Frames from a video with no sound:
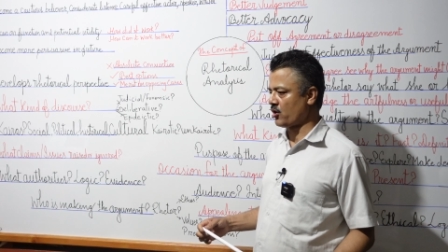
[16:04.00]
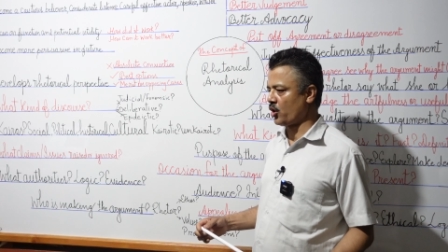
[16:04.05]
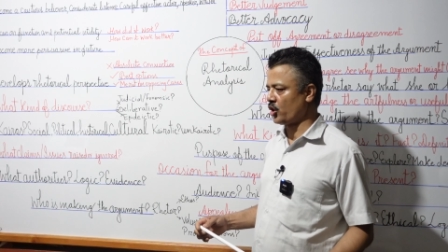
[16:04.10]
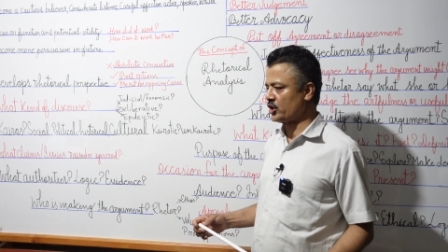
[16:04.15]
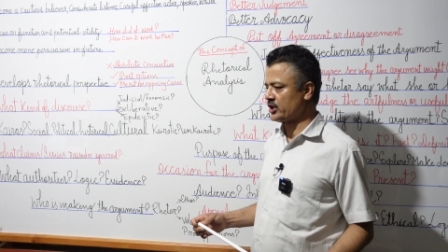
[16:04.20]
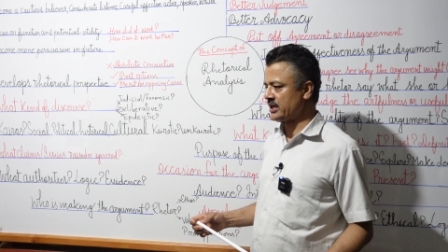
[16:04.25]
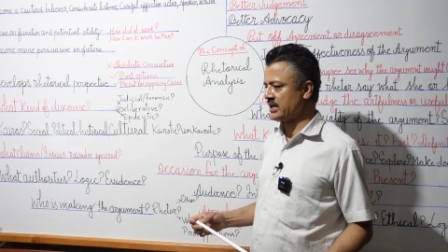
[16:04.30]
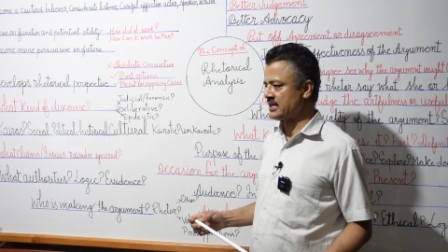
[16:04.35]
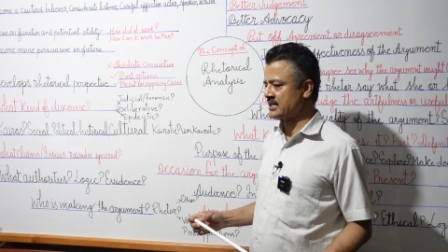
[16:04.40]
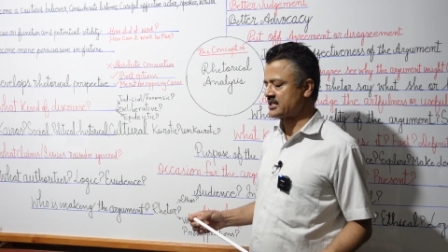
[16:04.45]

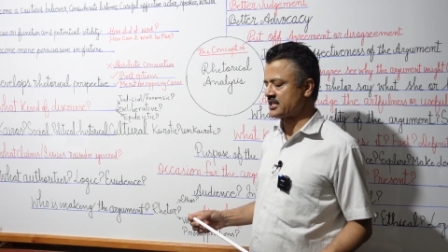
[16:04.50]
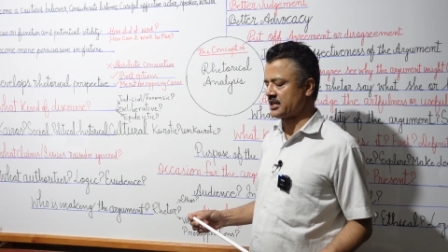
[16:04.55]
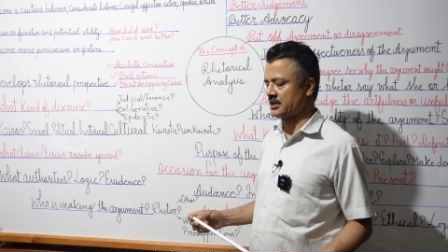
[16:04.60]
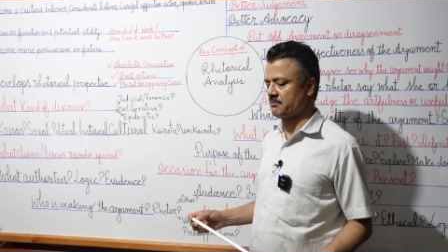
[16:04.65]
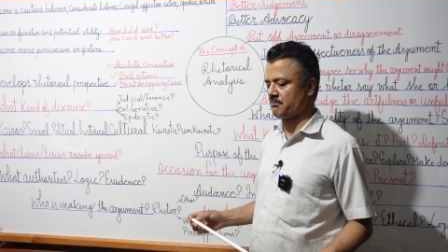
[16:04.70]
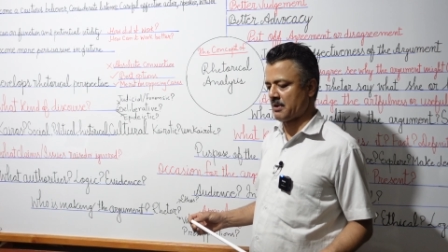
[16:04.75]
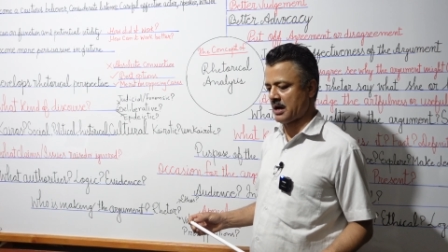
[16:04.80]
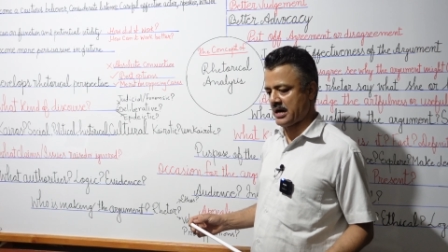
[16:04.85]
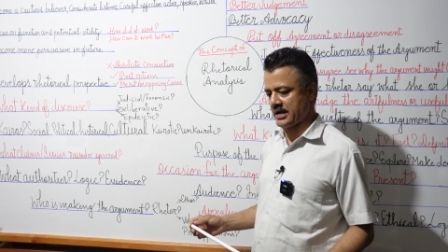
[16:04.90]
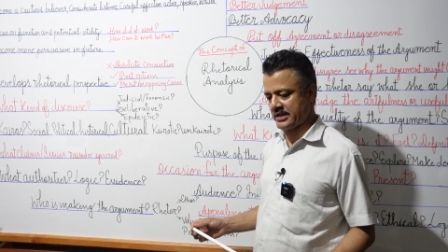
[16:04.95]
audience
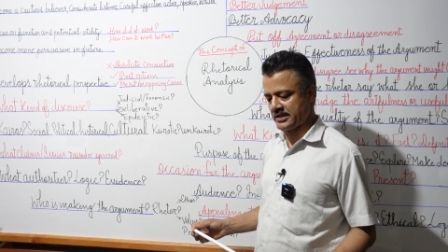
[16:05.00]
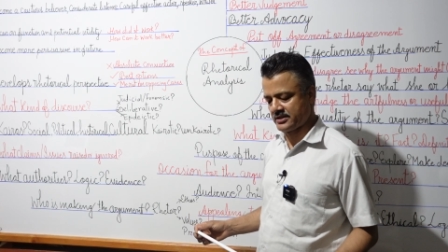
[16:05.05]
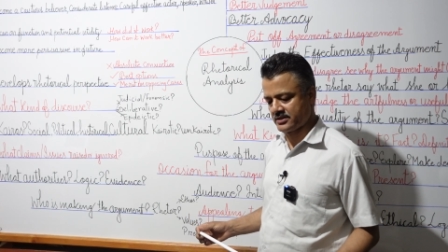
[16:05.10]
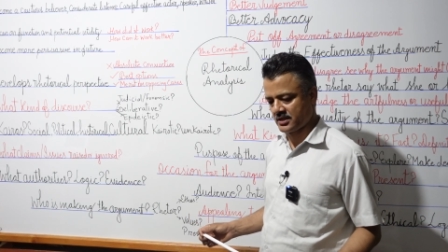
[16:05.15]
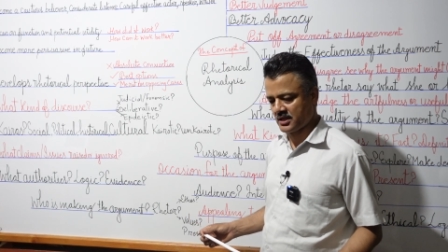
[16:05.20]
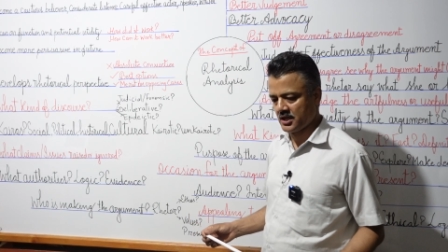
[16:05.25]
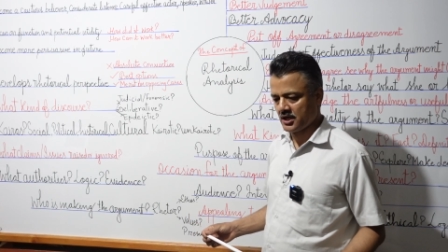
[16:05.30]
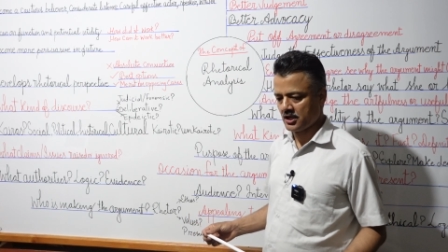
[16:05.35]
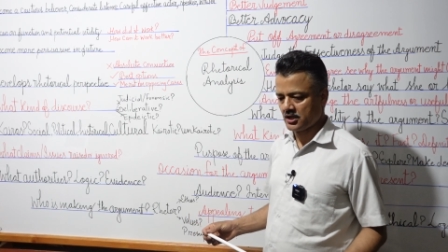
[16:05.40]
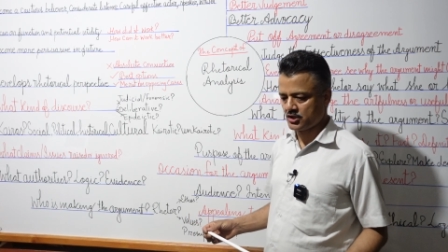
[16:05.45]
in
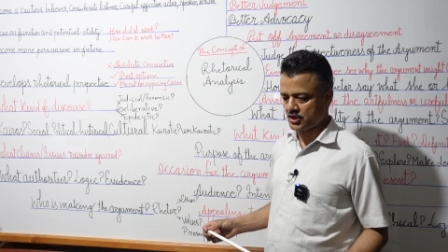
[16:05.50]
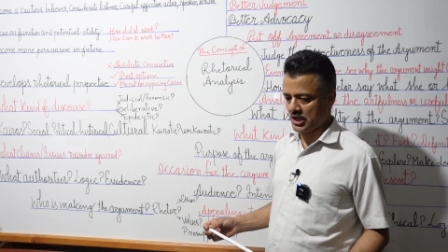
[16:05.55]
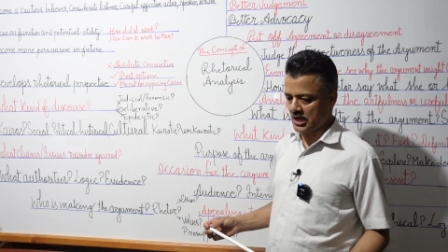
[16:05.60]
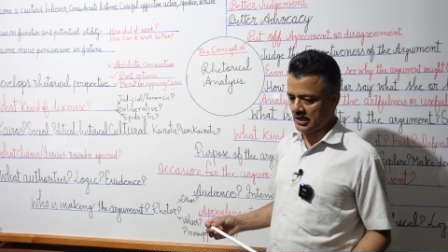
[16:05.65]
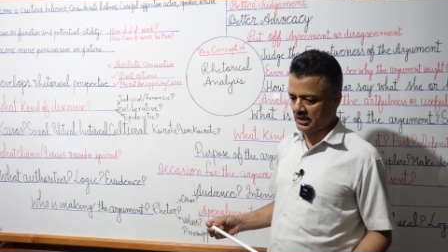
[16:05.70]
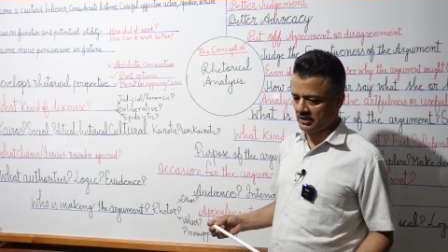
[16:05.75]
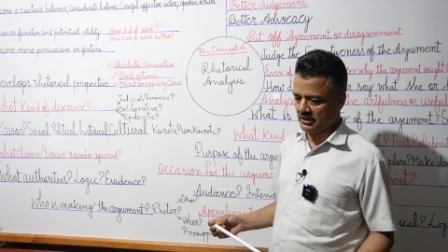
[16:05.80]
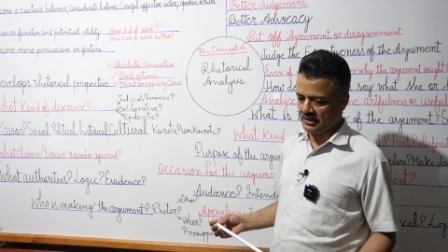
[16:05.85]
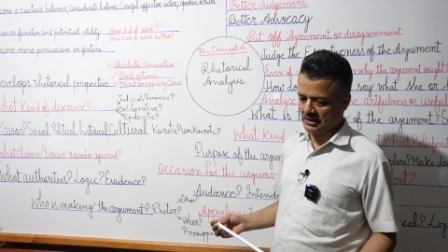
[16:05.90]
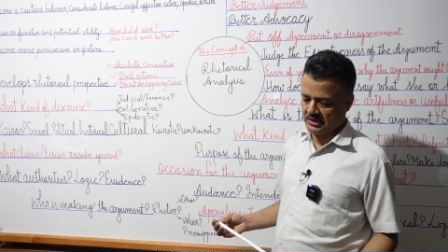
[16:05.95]
mind,
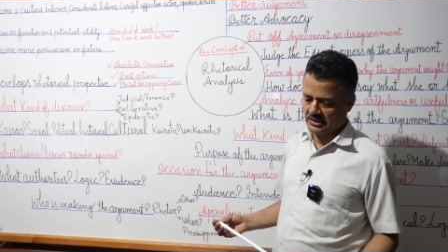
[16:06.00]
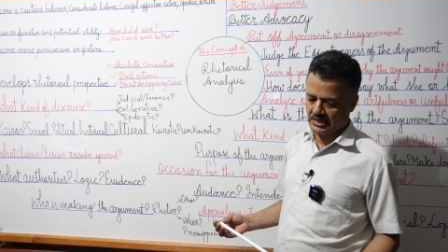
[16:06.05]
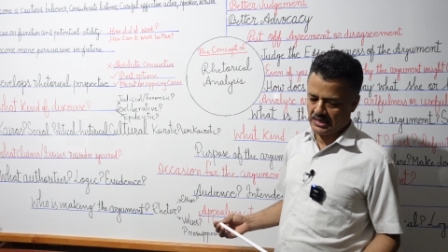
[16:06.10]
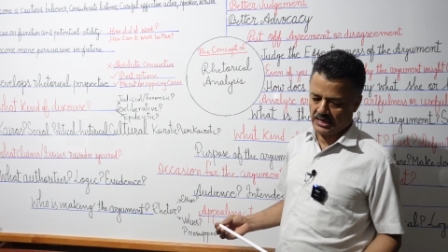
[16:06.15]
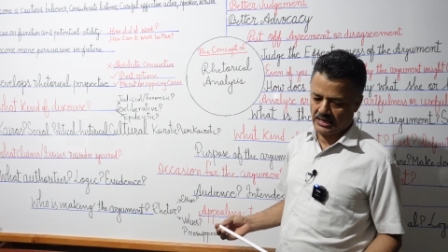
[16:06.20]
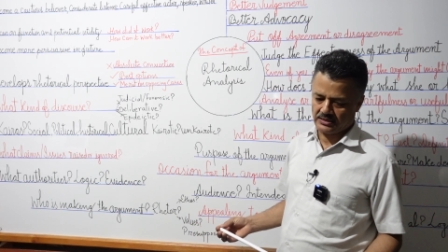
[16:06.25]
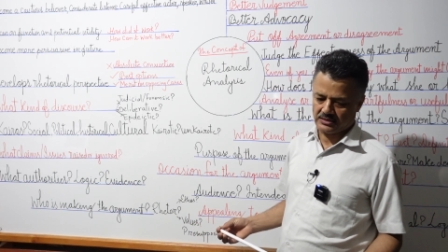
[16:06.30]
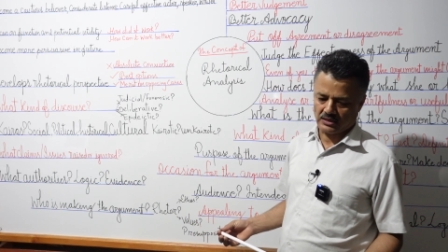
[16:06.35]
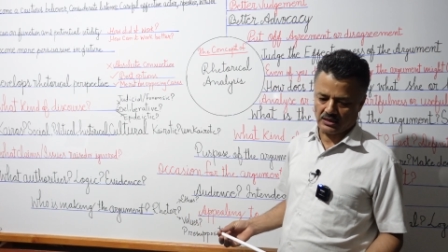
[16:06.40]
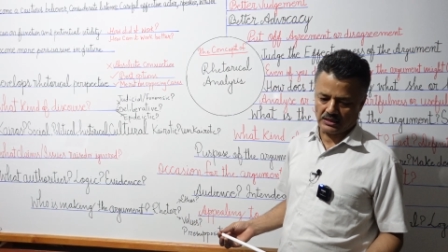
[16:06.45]
Changri Lee
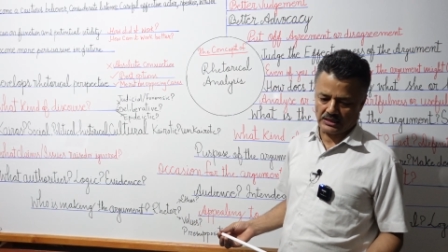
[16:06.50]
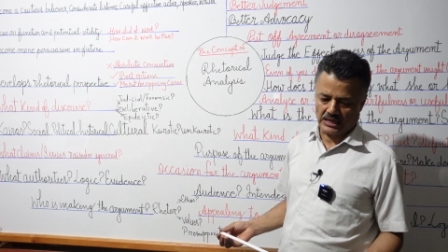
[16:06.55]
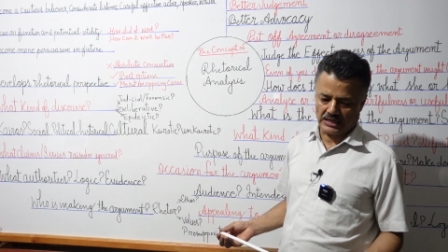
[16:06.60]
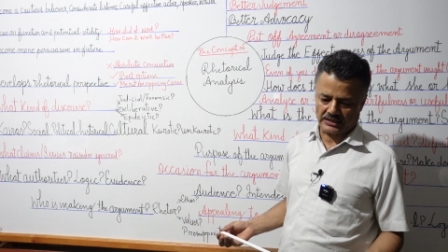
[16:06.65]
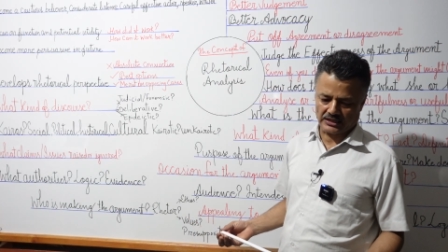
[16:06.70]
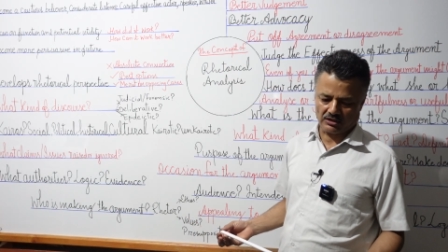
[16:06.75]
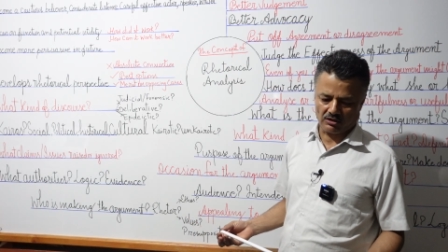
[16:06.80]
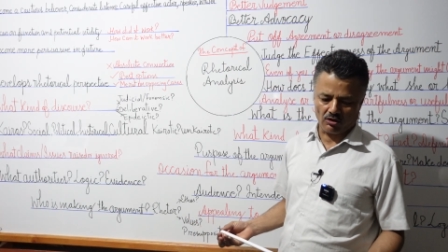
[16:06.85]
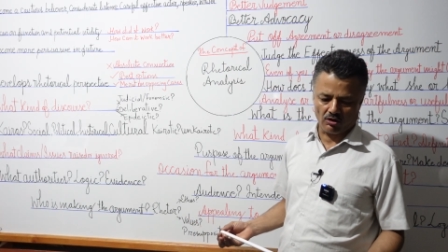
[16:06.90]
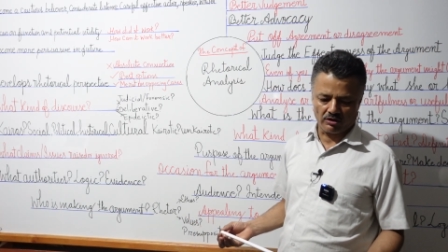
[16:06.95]
has
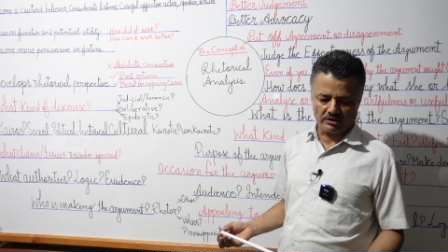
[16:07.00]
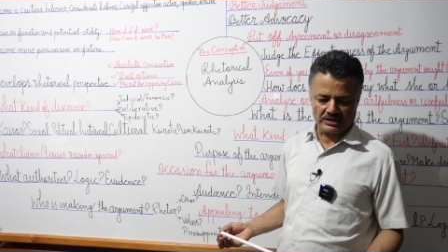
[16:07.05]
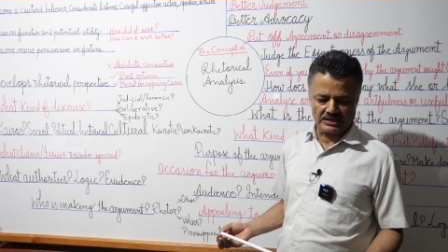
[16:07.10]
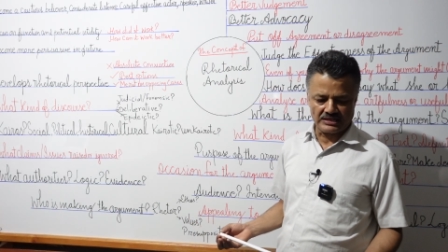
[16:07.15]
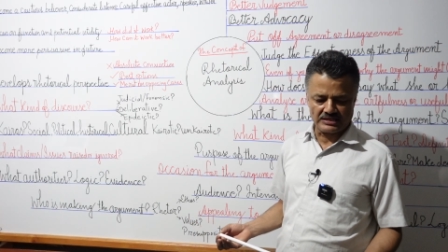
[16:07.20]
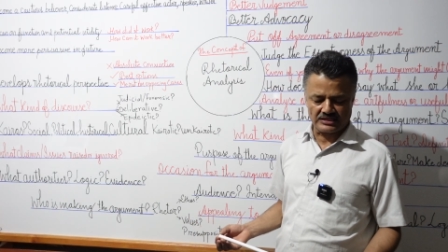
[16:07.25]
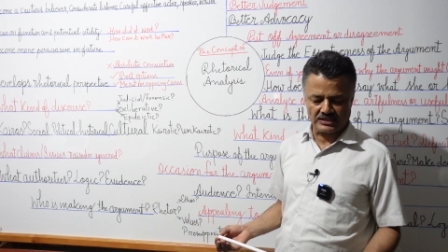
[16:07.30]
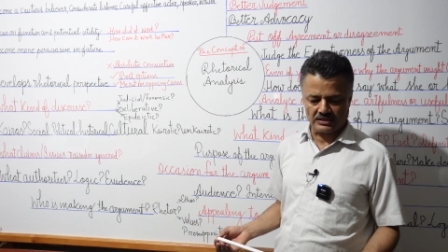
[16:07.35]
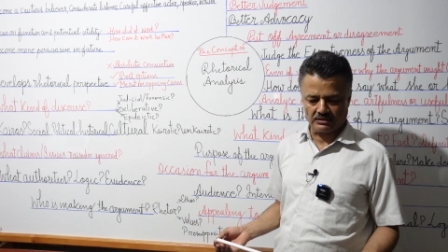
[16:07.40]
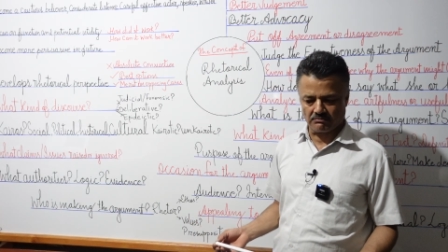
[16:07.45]
another
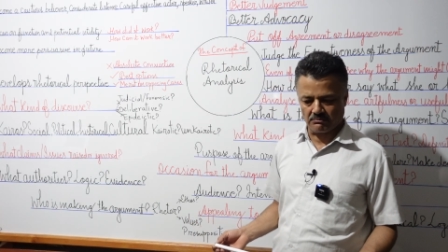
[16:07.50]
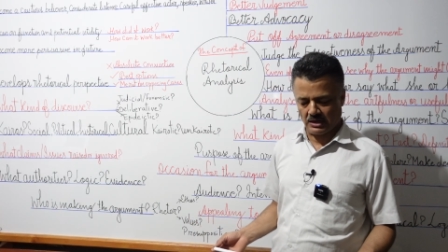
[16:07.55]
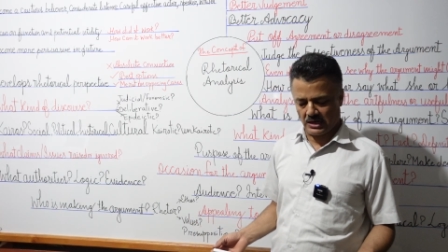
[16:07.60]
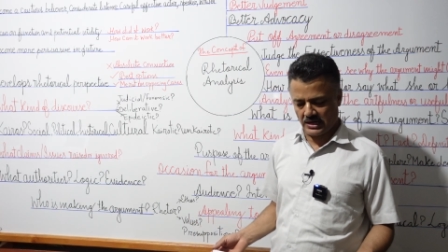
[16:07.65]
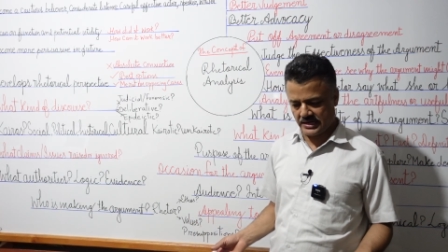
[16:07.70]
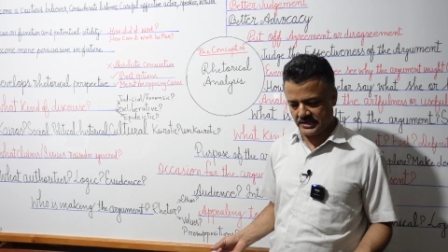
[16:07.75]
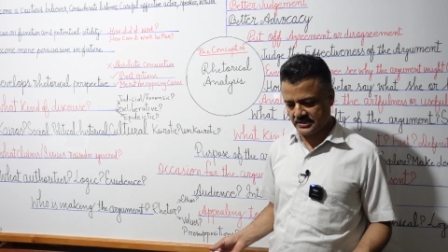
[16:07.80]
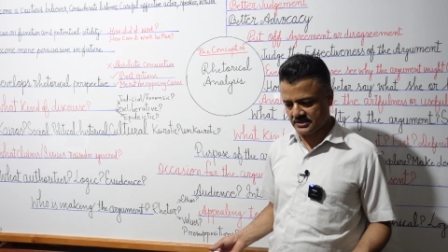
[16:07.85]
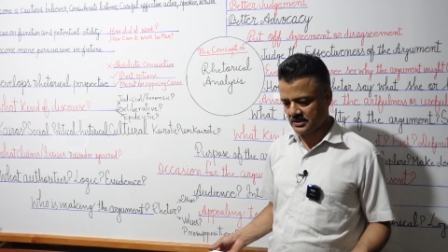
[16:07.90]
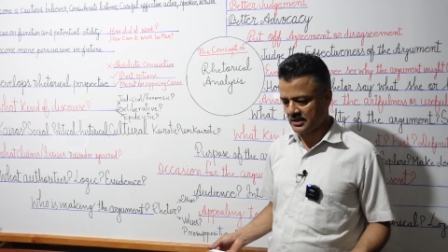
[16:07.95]
audience in
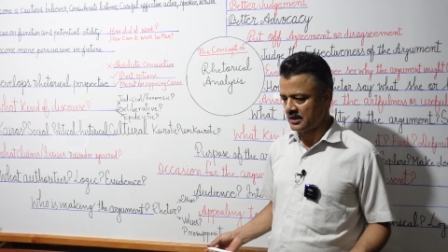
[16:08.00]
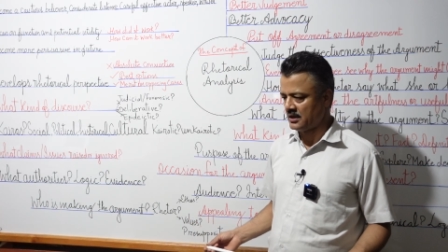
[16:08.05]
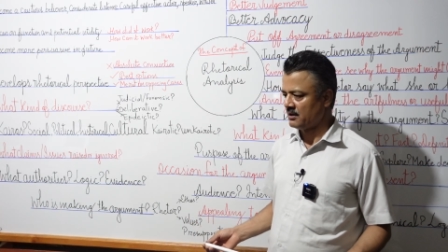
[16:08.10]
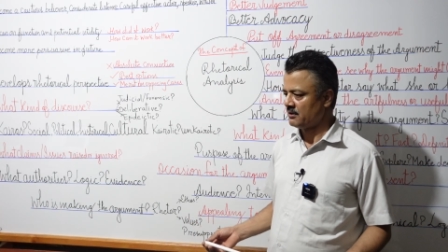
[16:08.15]
mind,